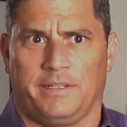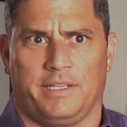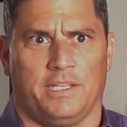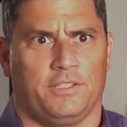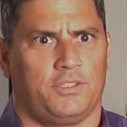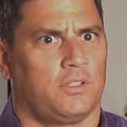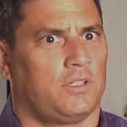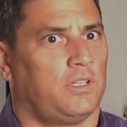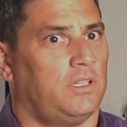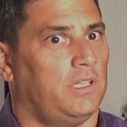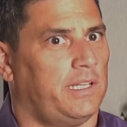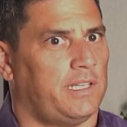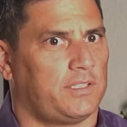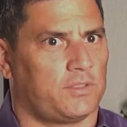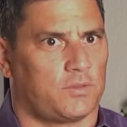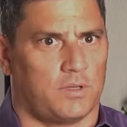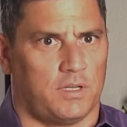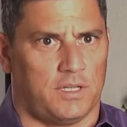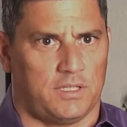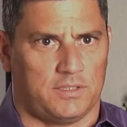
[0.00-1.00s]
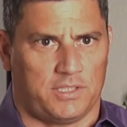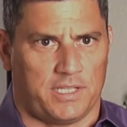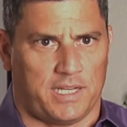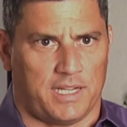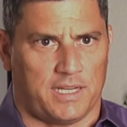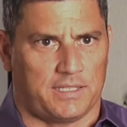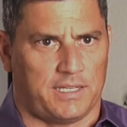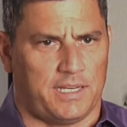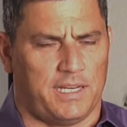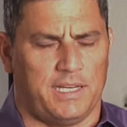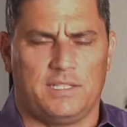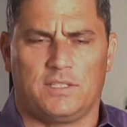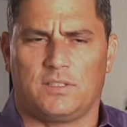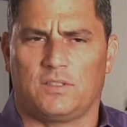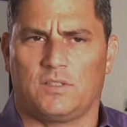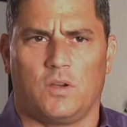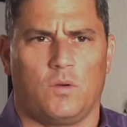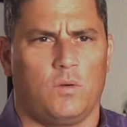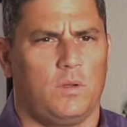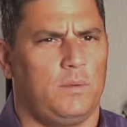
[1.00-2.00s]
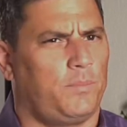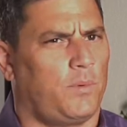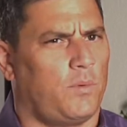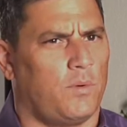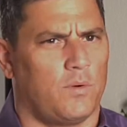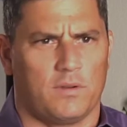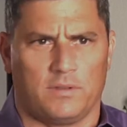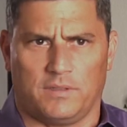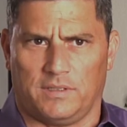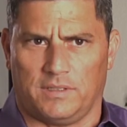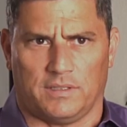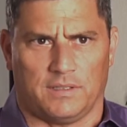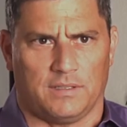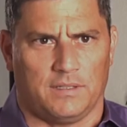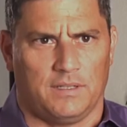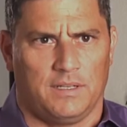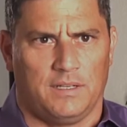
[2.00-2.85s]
get your cholesterol checked. It is so important.